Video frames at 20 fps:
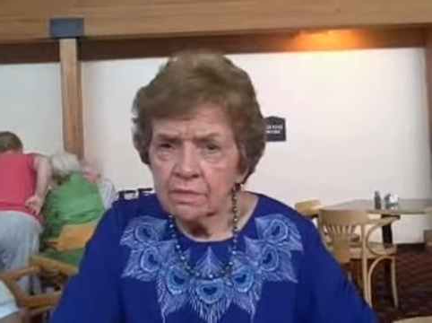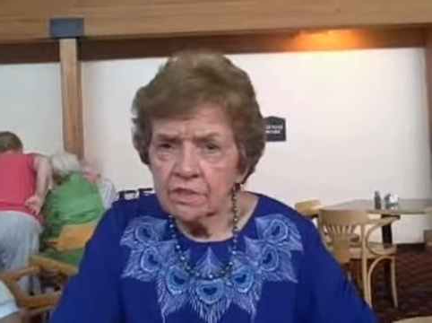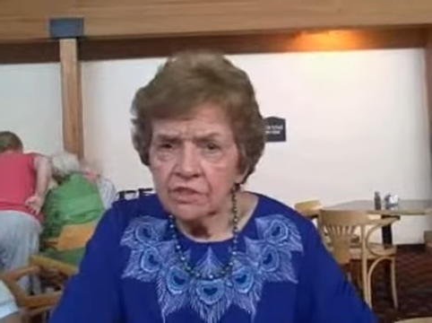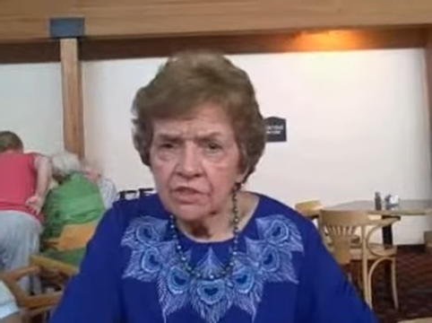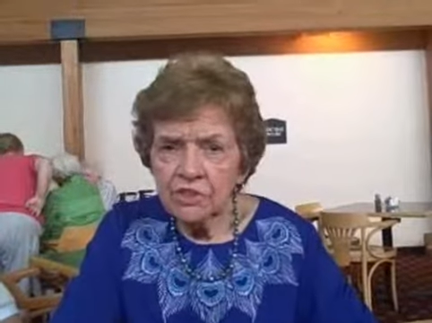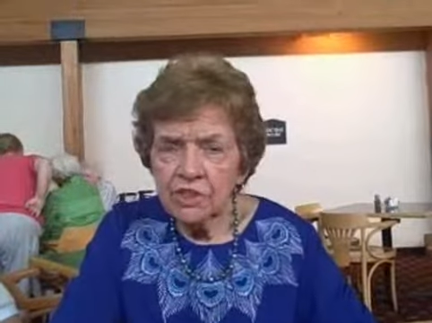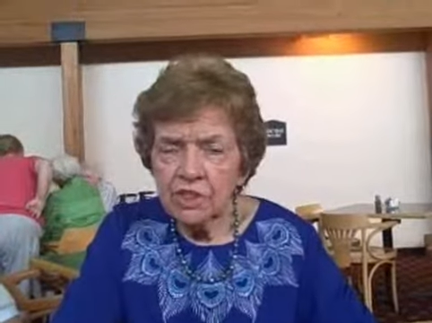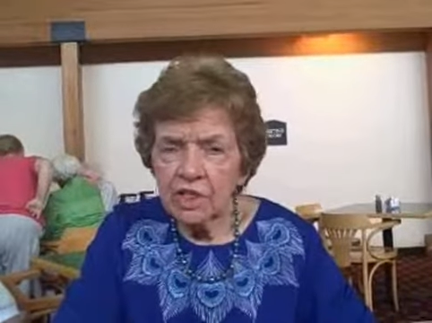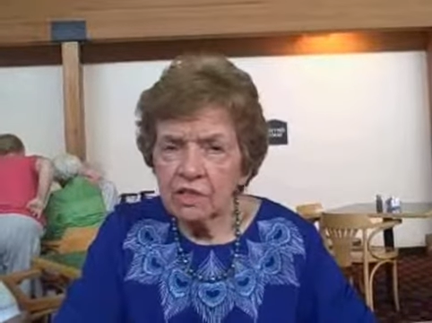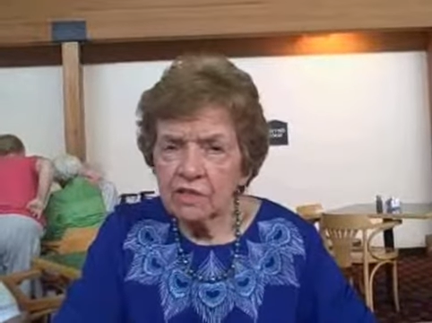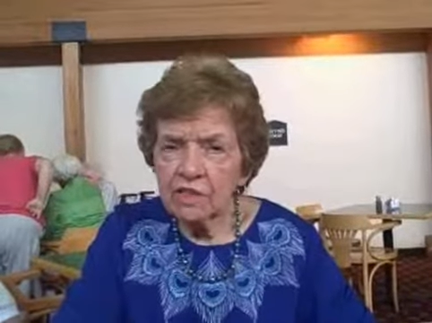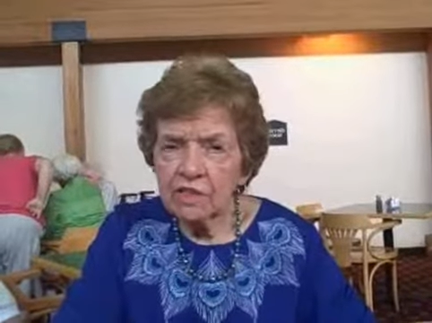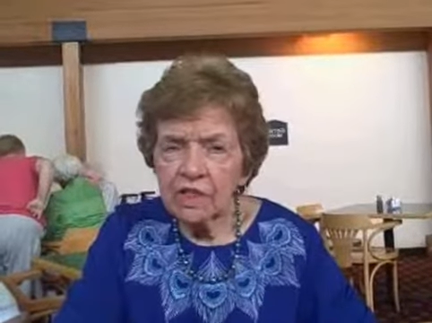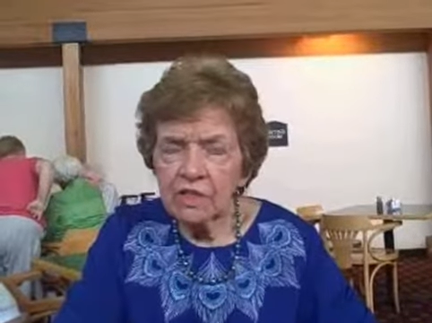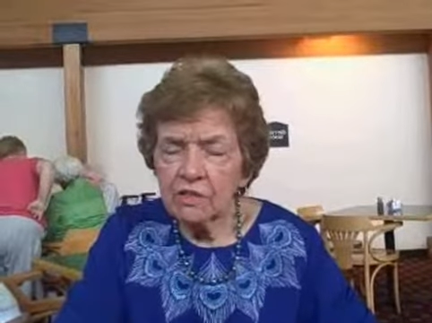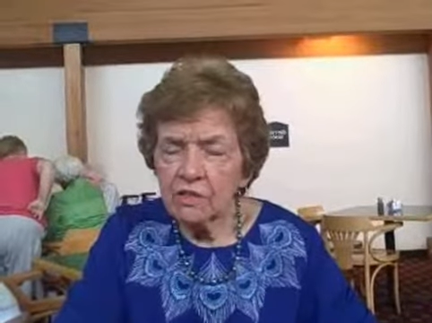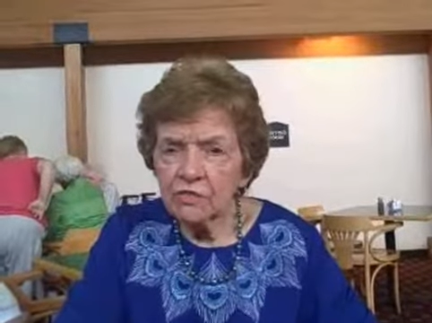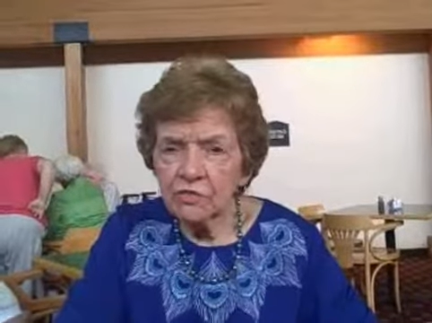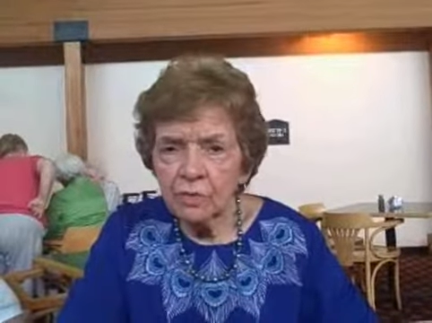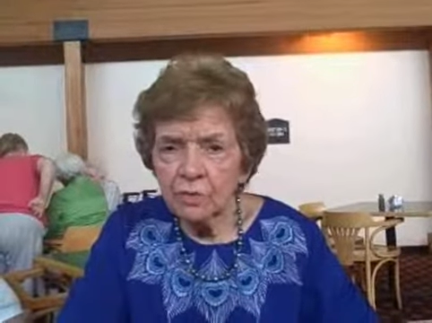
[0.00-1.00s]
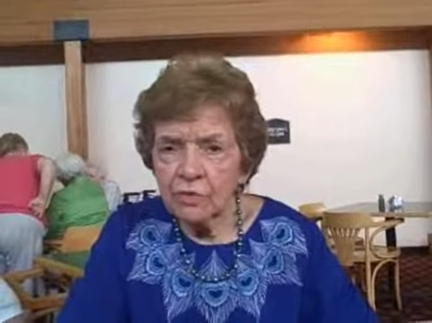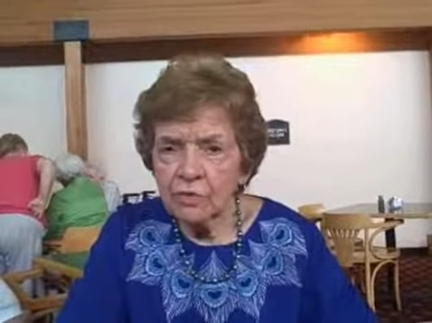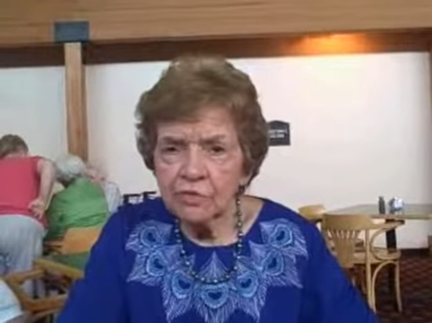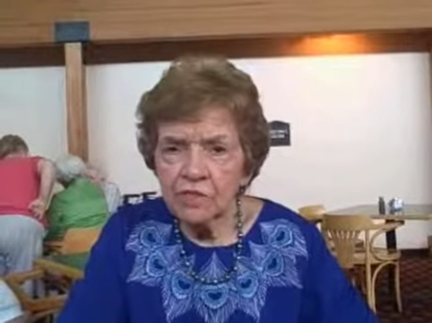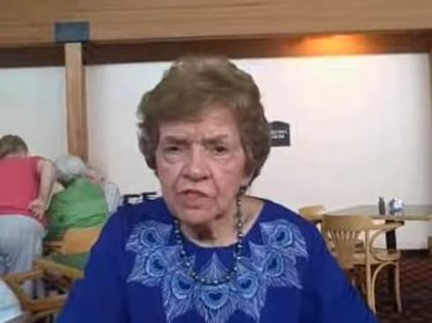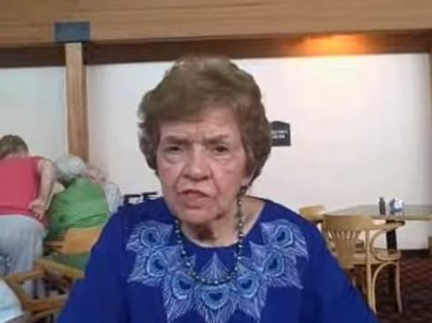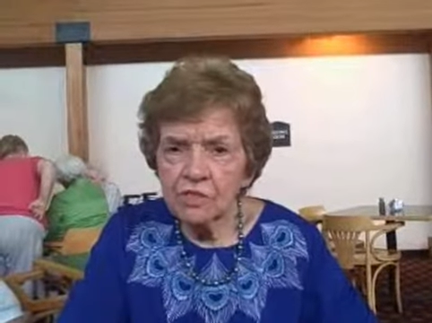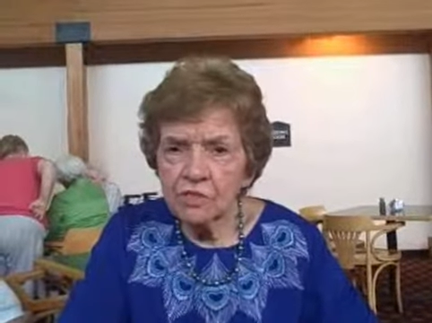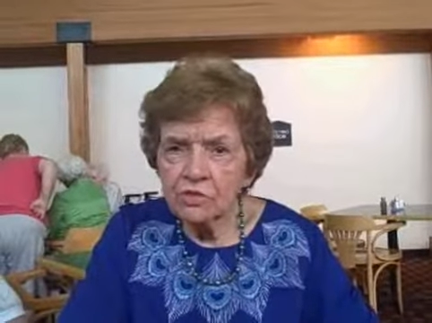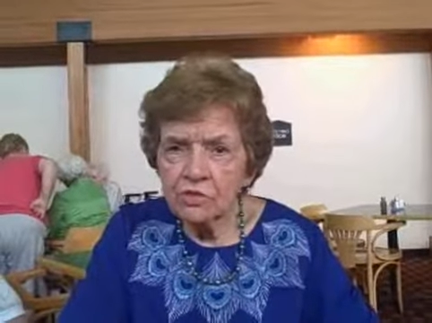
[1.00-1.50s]
Then she got letters from her
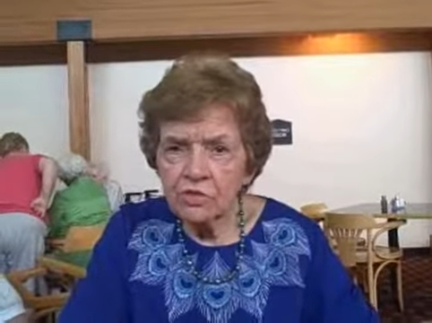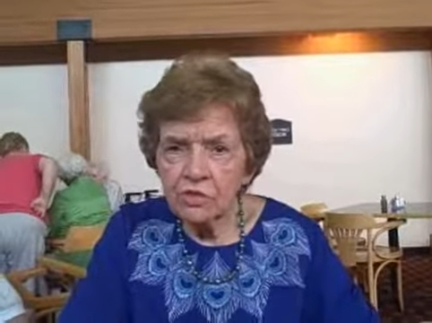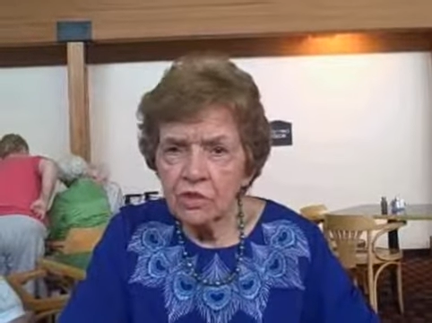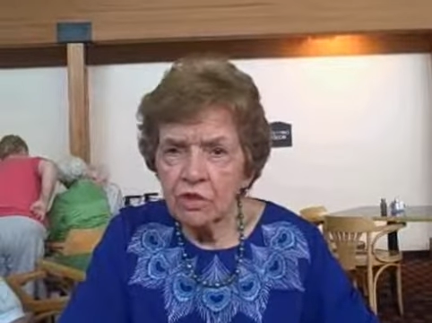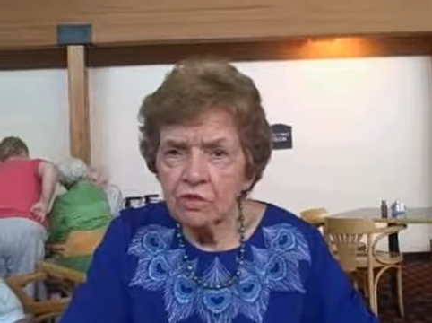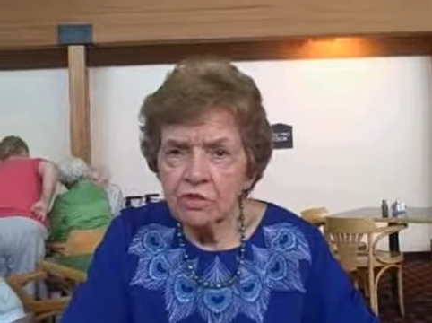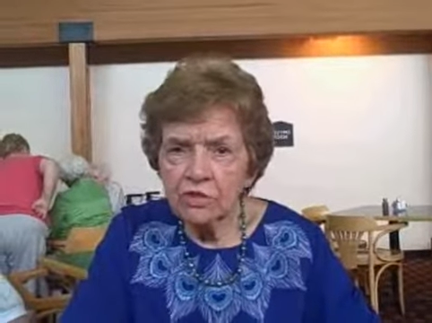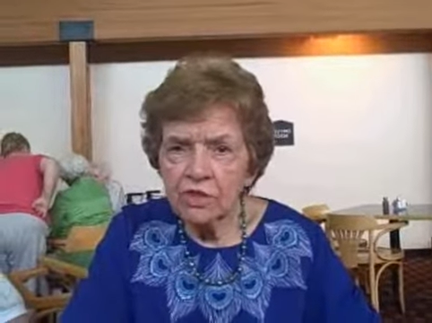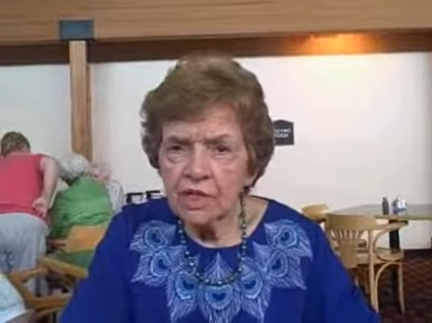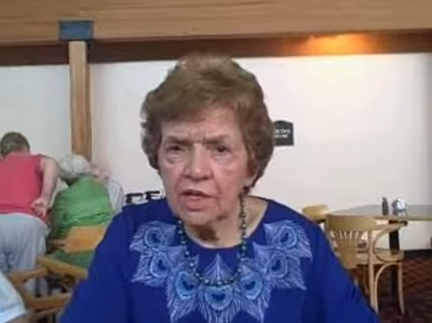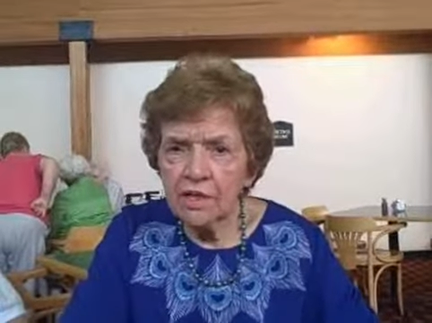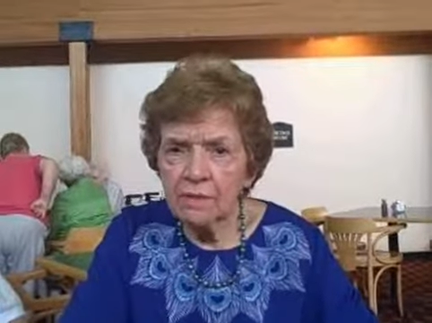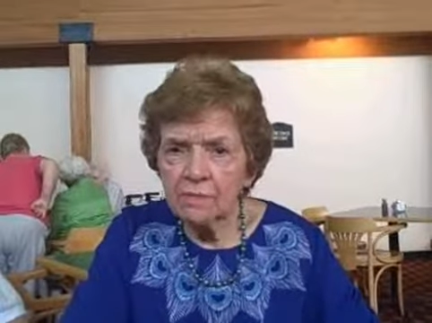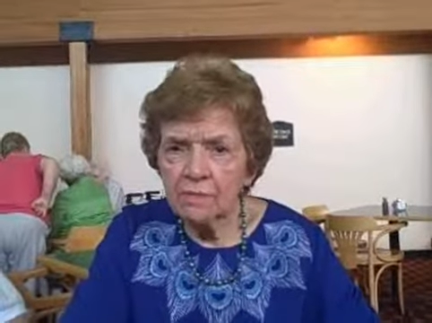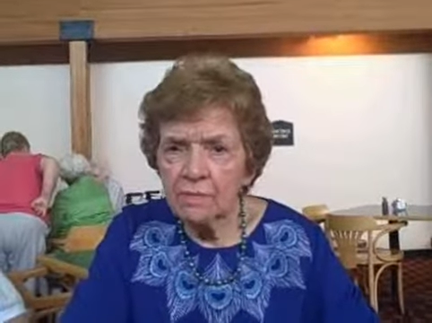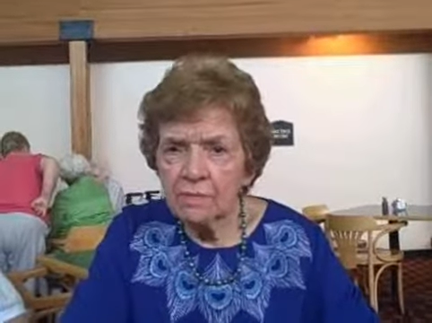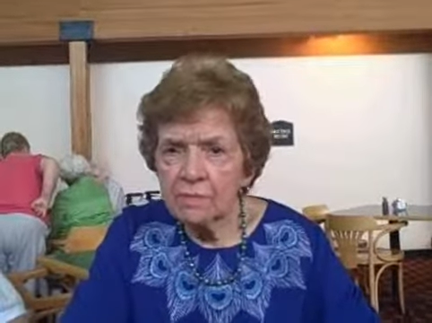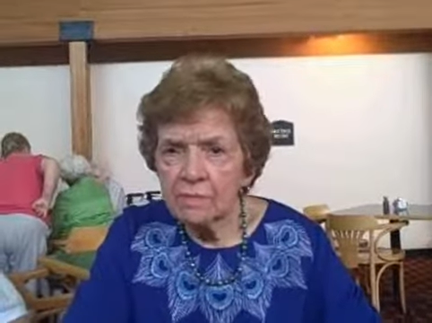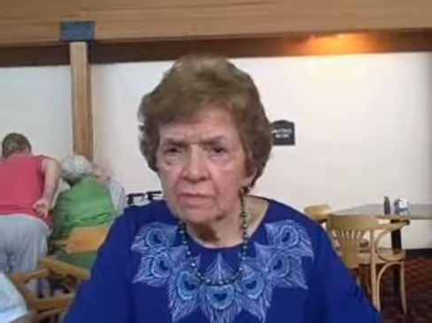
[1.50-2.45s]
sisters all the time.